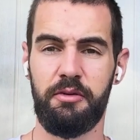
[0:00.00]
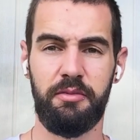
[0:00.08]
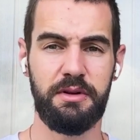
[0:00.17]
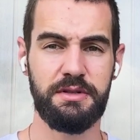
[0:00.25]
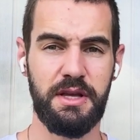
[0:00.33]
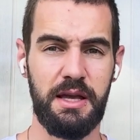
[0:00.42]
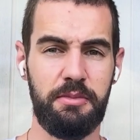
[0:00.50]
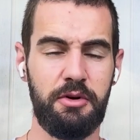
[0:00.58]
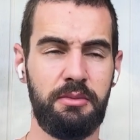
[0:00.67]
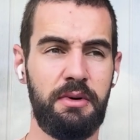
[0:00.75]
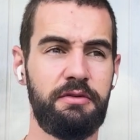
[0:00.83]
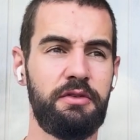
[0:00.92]
Been escaping
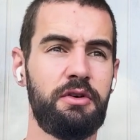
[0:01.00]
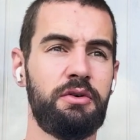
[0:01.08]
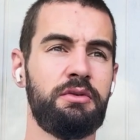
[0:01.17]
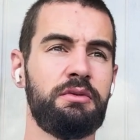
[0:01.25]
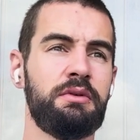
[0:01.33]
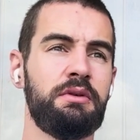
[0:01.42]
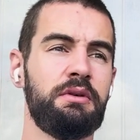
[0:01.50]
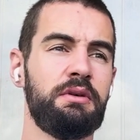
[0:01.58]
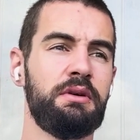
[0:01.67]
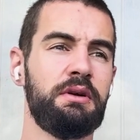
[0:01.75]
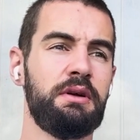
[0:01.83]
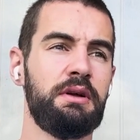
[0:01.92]
on my phone,
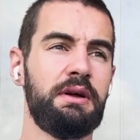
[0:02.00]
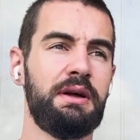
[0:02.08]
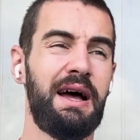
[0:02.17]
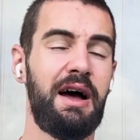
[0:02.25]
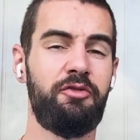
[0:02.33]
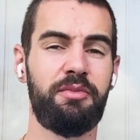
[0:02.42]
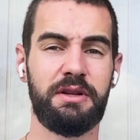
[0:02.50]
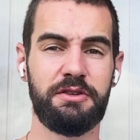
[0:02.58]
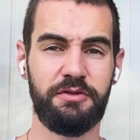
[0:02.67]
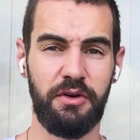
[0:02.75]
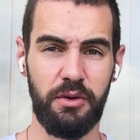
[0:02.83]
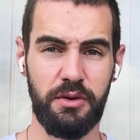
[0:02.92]
haven't been as
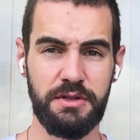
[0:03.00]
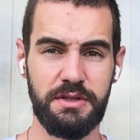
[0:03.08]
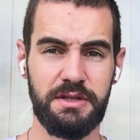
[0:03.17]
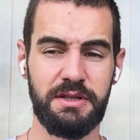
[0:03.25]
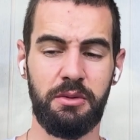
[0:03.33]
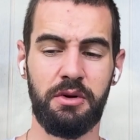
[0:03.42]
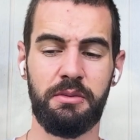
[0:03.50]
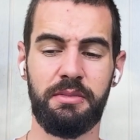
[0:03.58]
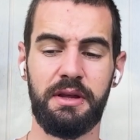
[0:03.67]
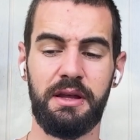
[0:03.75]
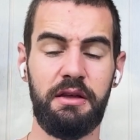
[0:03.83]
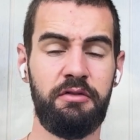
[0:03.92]
focused as I want to
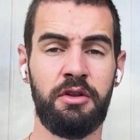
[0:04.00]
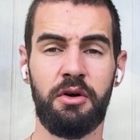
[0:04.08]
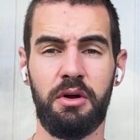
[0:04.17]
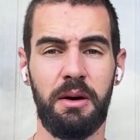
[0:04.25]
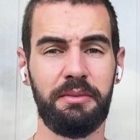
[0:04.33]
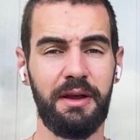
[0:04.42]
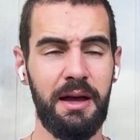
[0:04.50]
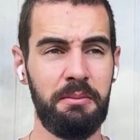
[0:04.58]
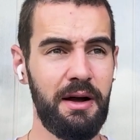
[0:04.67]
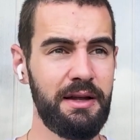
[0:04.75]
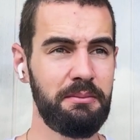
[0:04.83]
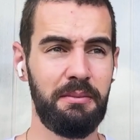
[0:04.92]
be, even though look, I'm getting
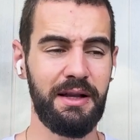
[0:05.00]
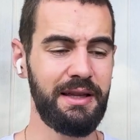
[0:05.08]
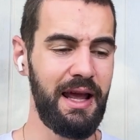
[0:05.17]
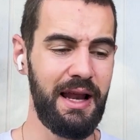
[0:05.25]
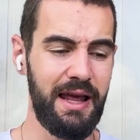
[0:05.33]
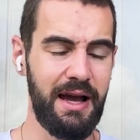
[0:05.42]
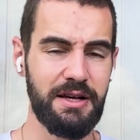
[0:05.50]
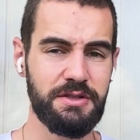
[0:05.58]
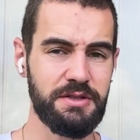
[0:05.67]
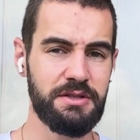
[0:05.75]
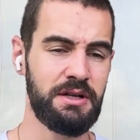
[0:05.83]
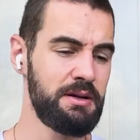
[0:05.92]
my, my daily
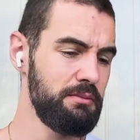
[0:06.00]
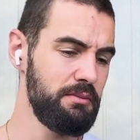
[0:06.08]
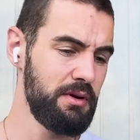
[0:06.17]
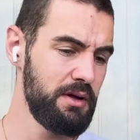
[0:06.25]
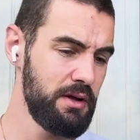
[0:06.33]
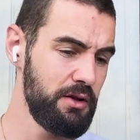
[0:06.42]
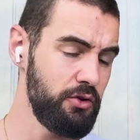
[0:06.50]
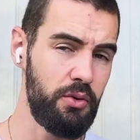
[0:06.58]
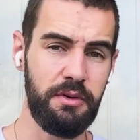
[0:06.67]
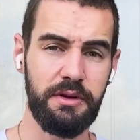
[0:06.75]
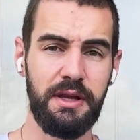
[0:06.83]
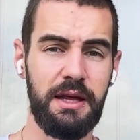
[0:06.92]
actions done, I'm
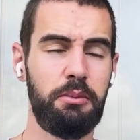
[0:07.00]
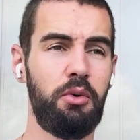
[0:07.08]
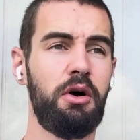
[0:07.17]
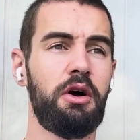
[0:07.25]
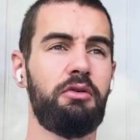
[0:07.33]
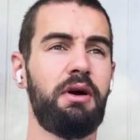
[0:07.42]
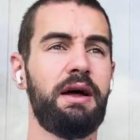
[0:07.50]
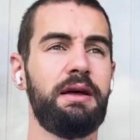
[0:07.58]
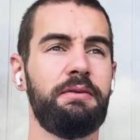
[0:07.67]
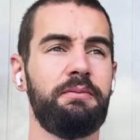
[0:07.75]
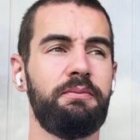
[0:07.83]
doing the deep work, right?